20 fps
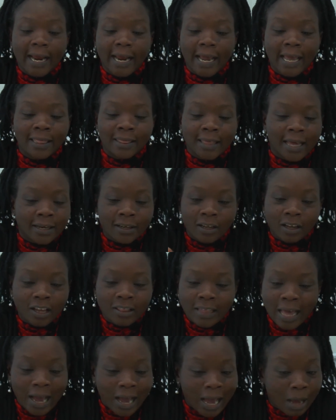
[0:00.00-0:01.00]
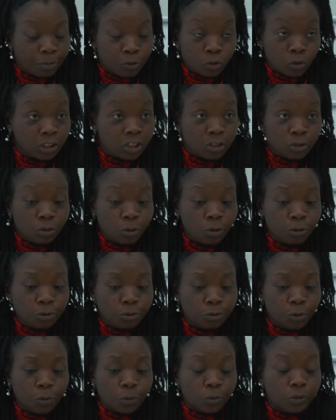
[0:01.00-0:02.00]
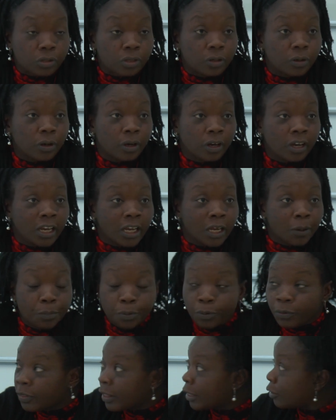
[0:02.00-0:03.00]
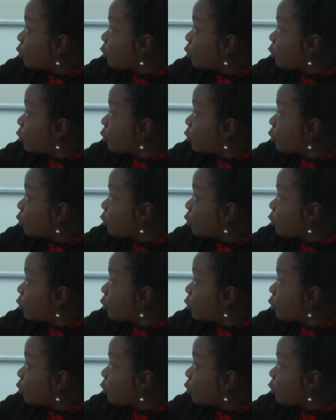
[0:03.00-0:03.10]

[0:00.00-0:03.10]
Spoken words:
And then there are absolutely no stones. He put the